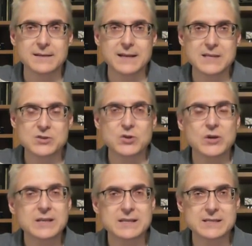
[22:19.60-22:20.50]
His
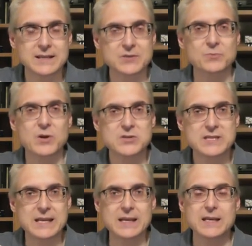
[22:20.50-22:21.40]
goodness and his
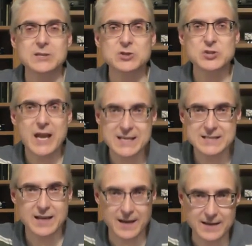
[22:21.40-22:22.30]
mercy
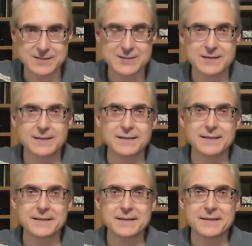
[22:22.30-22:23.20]
chase us
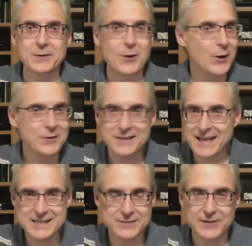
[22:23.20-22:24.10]
all the
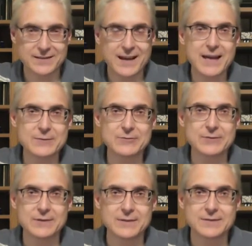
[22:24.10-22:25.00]
days of our
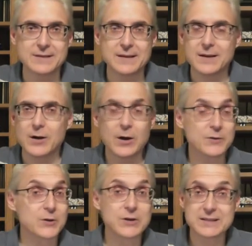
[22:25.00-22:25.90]
life. All
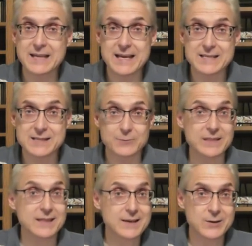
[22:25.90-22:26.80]
the good days that we
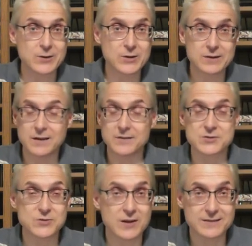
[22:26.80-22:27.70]
think are good, all the
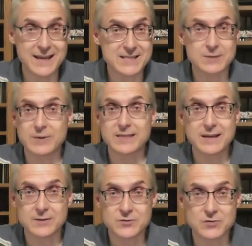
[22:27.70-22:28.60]
strong days that we
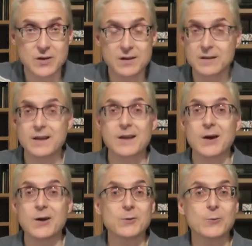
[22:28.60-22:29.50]
think are strong,
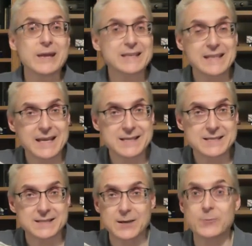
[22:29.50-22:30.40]
all the weak
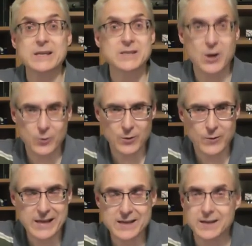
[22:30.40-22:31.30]
days that we know are
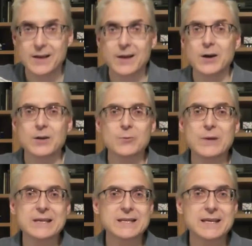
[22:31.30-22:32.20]
weak, all the
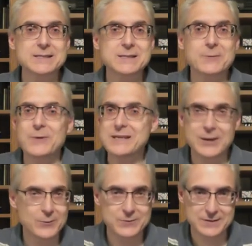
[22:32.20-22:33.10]
weak days that we
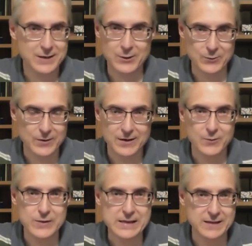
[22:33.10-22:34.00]
don't know are
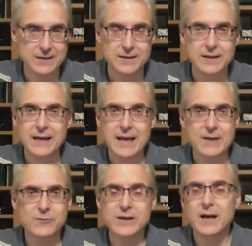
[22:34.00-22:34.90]
weak.
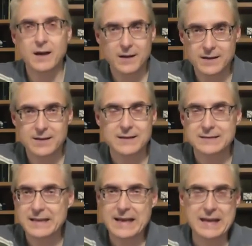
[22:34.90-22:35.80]
Every ugh
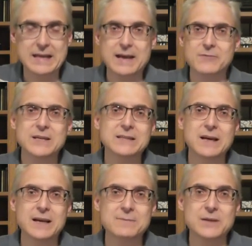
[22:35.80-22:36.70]
day, every
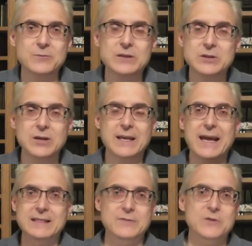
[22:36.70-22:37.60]
time that we look
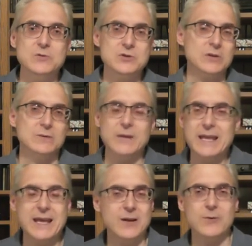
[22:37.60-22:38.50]
at the future and we
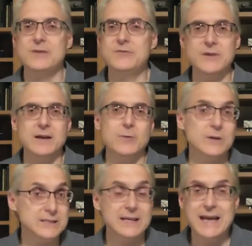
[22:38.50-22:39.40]
can't quite figure out
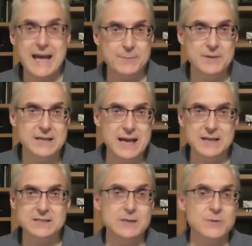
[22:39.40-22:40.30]
what's going to happen
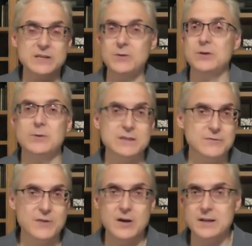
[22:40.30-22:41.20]
next, and we don't know what the
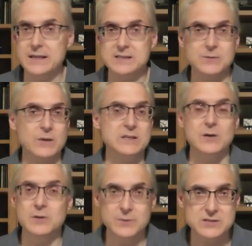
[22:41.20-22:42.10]
fall is, and we
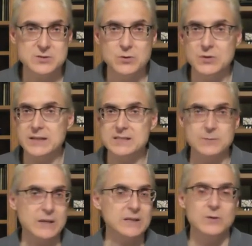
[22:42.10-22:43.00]
don't know what school is,
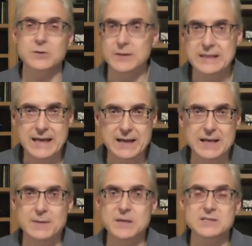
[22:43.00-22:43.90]
and we don't know what the
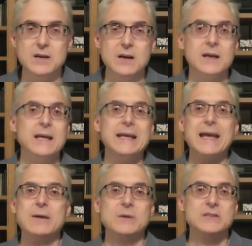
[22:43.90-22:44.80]
economics are,
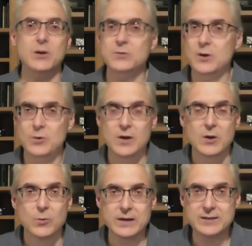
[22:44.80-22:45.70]
and we don't know
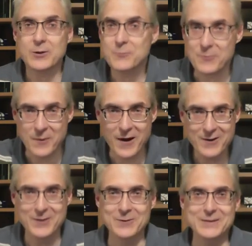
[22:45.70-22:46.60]
what
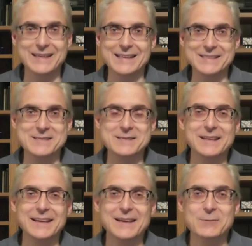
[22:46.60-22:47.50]
tomorrow is
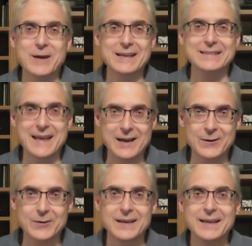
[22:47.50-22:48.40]
right now,